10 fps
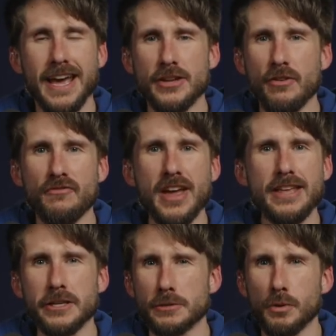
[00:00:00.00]
and your
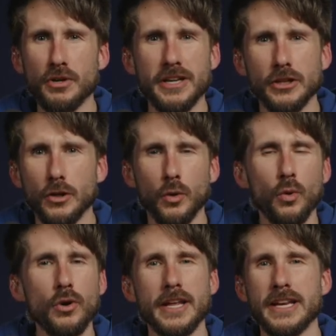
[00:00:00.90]
faith is put in the
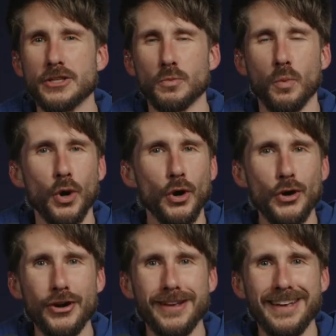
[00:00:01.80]
Lord and His Word,